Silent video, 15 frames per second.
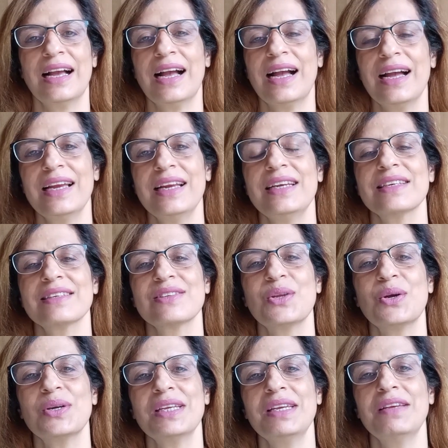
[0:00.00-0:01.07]
I does
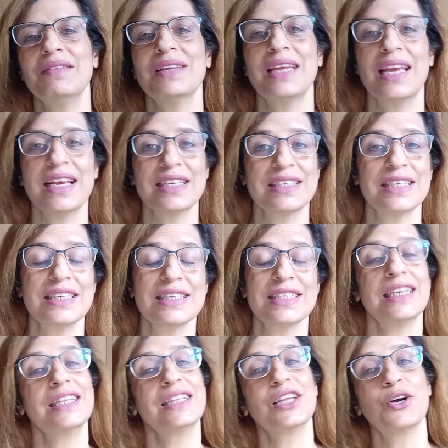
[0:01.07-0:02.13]
not even exist
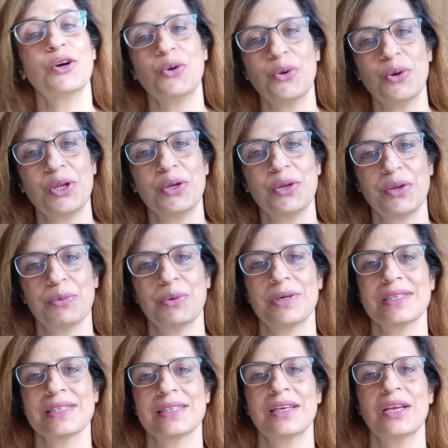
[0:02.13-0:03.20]
in the whole
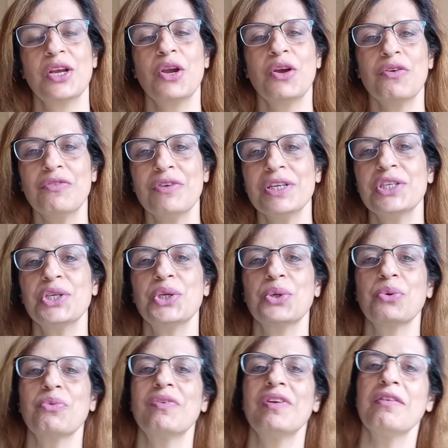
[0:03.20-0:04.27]
universe, which you
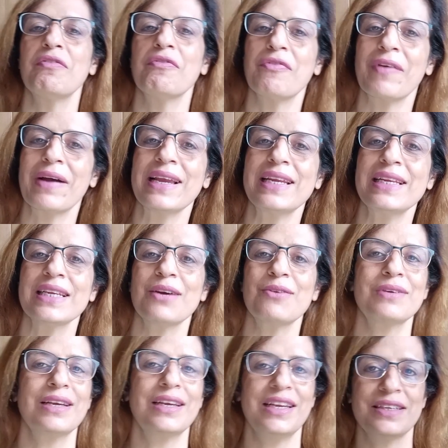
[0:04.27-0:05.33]
will find
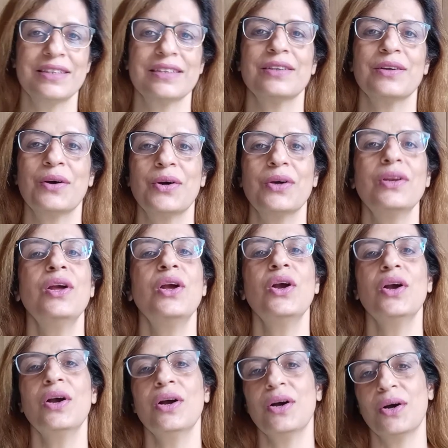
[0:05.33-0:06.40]
out later
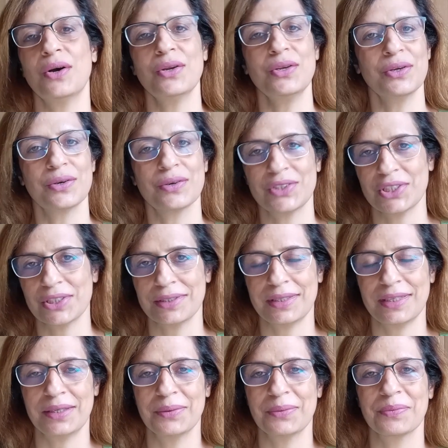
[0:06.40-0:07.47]
on your journey.
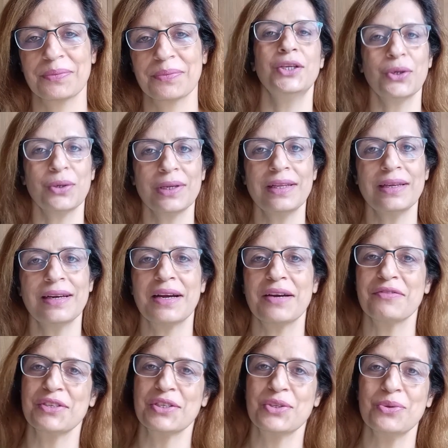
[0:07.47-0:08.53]
Your other
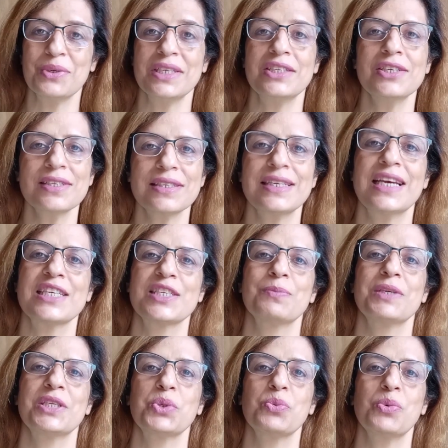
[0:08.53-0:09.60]
half is doing just as
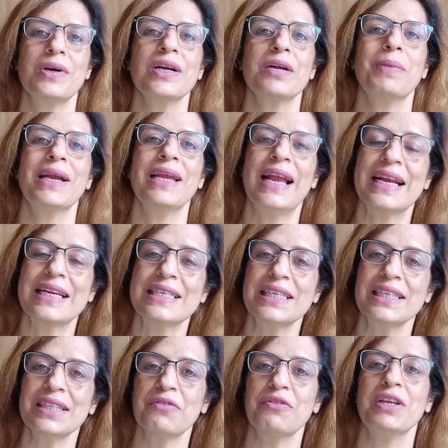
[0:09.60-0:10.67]
much work by
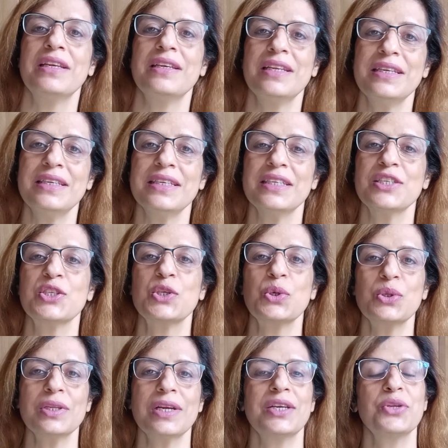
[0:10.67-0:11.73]
acting the way needed
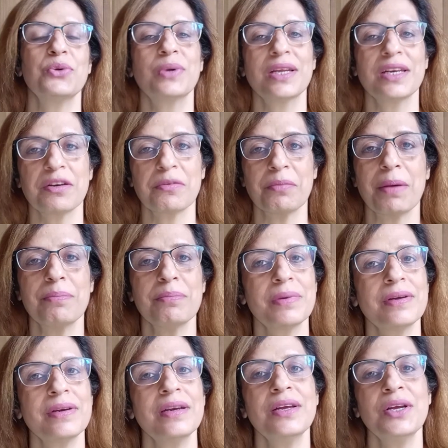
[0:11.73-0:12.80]
so that you can
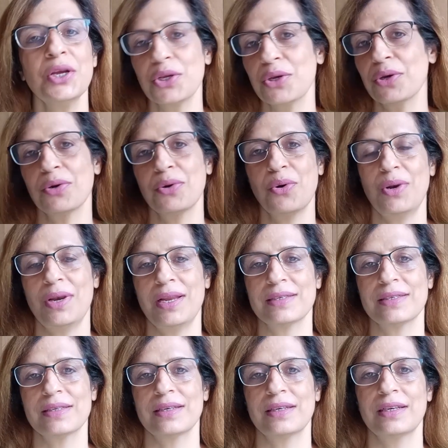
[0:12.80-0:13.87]
remember your
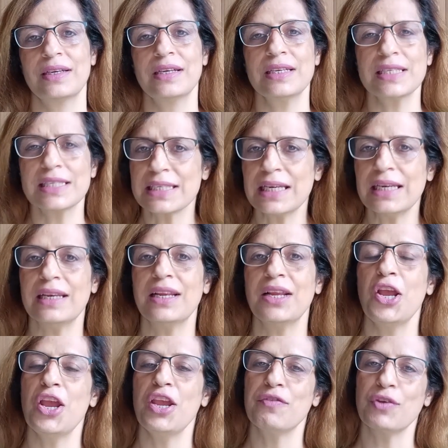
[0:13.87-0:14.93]
wholeness. Still,
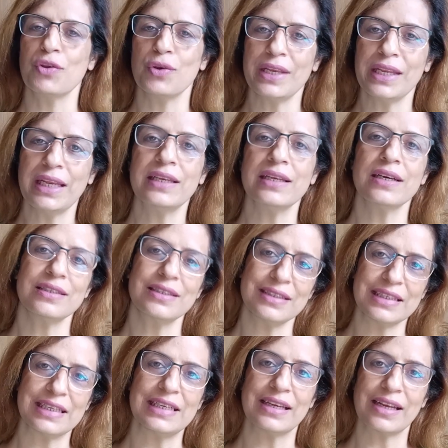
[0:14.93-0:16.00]
if you need a
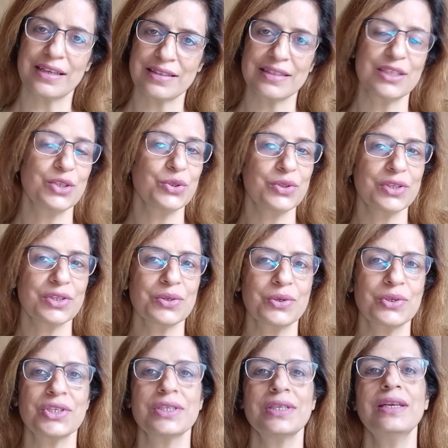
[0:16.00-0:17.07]
detailed answer to this
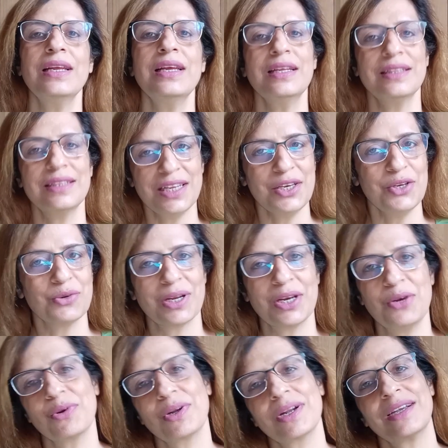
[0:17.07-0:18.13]
question, then you can
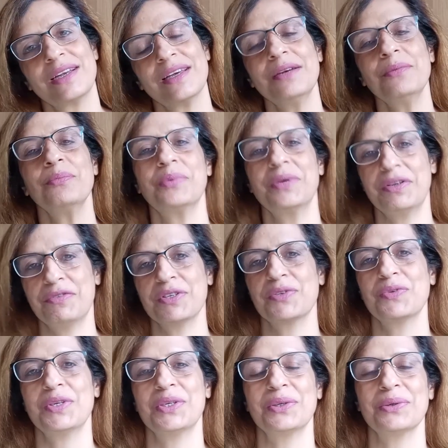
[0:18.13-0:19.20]
look at our previous
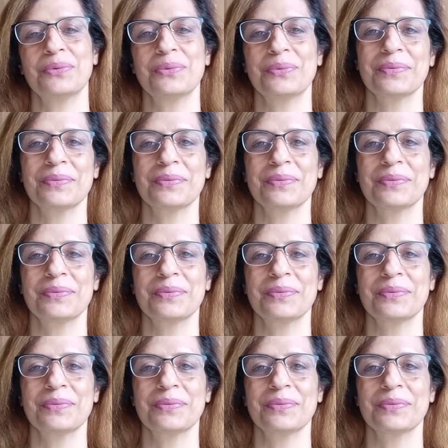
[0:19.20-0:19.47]
video.